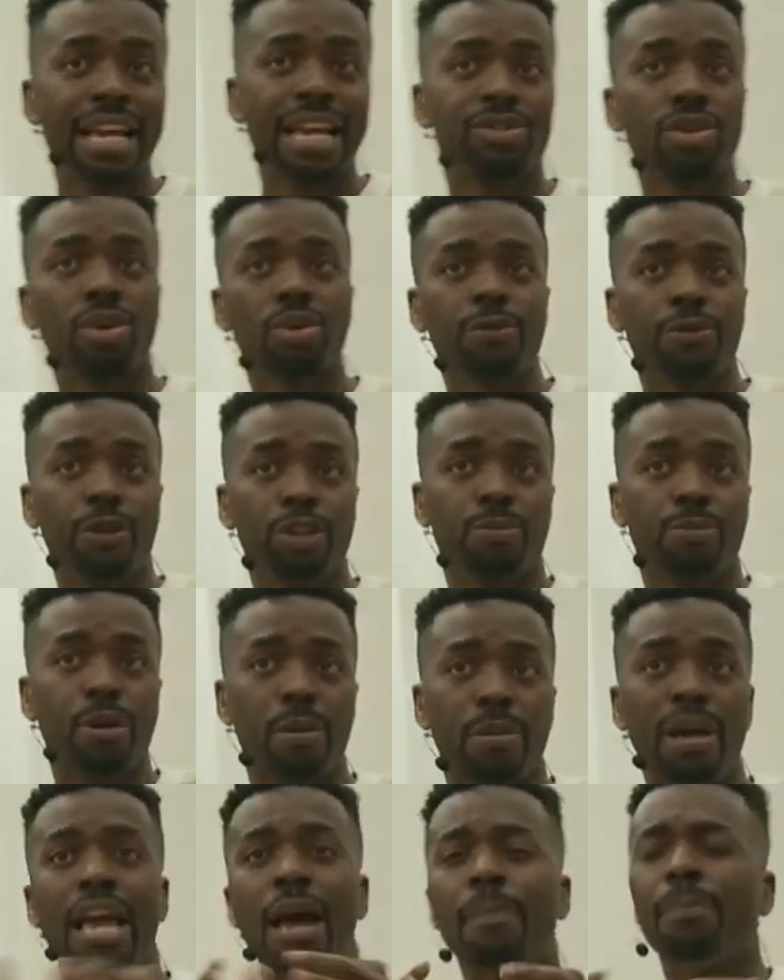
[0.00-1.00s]
It's not wrong for you to pray
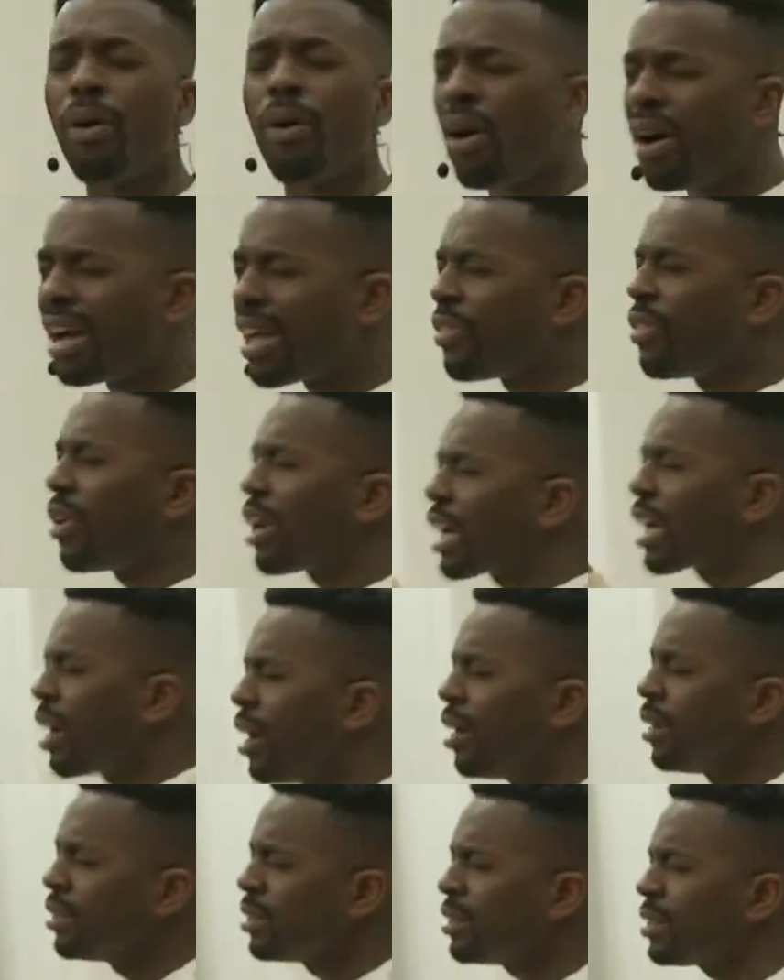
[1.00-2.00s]
about. But the
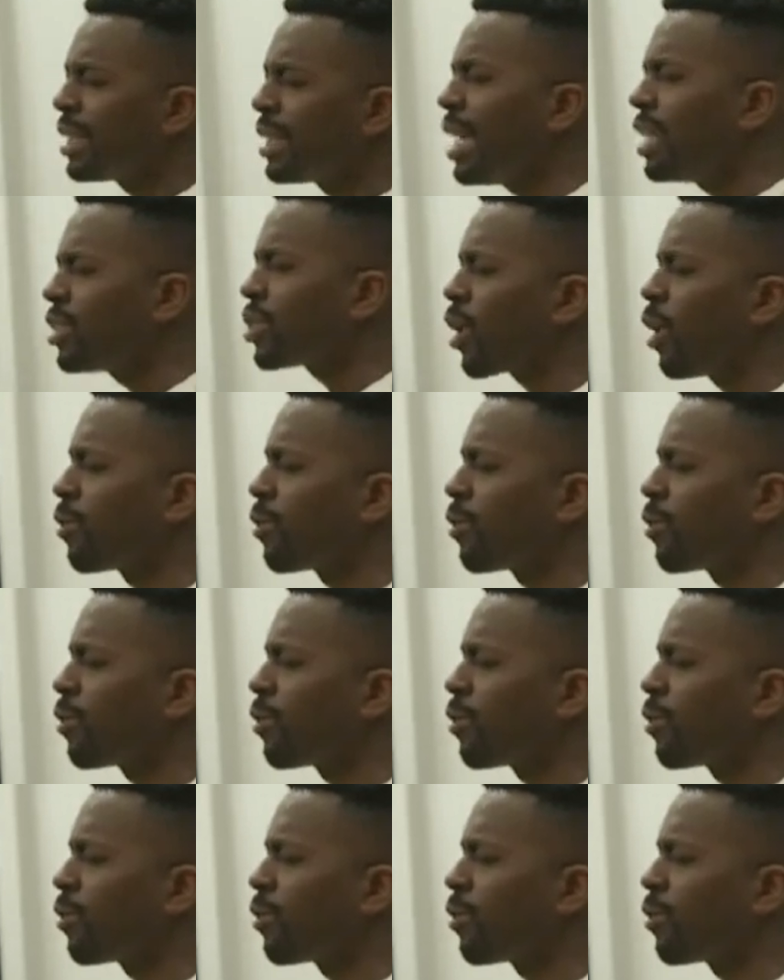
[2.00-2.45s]
content